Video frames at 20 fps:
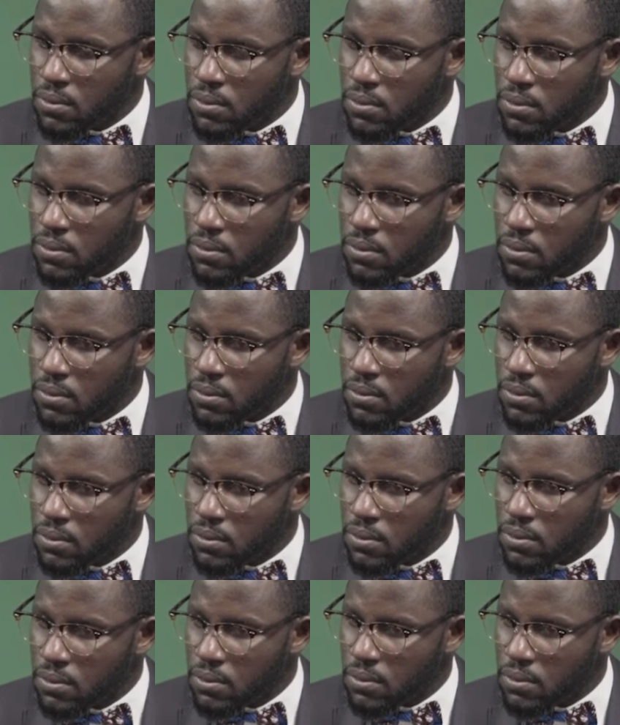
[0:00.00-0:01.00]

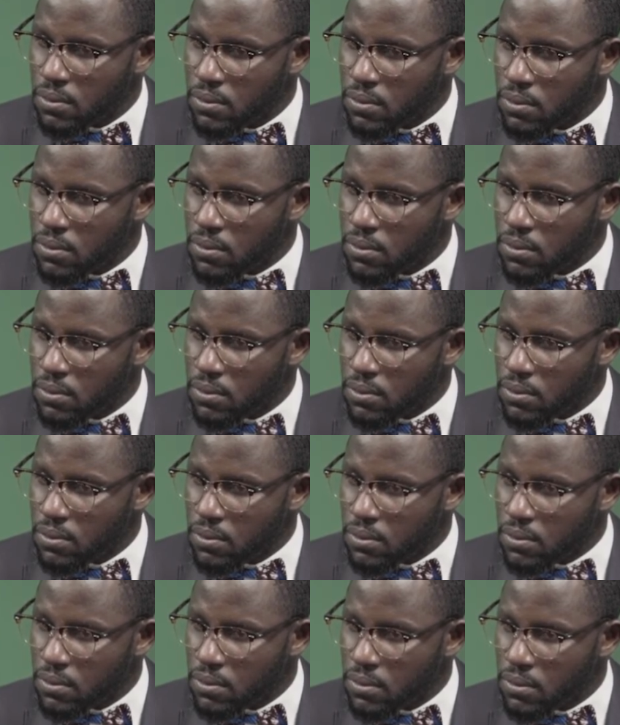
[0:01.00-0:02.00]

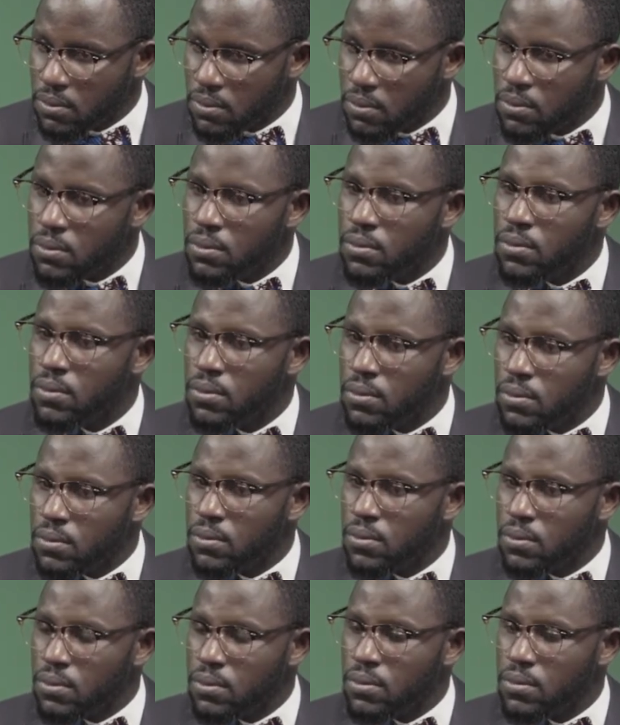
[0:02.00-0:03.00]

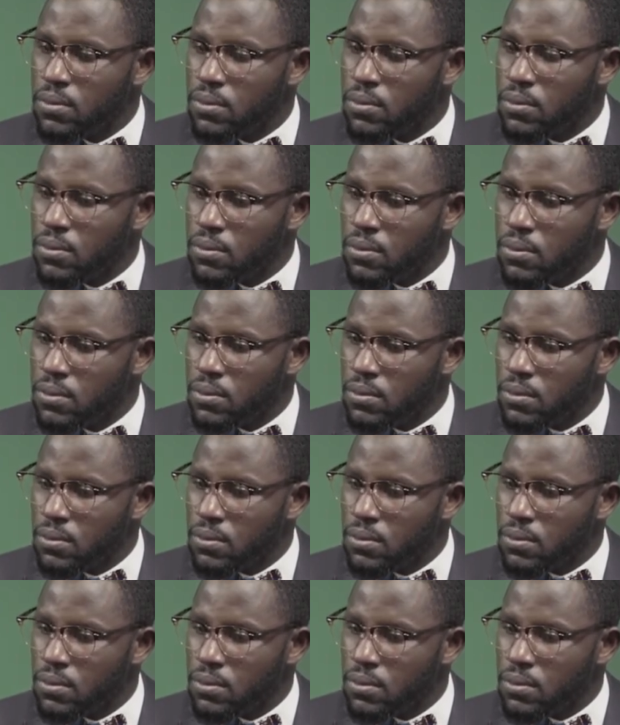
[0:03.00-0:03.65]
The person shown says nothing.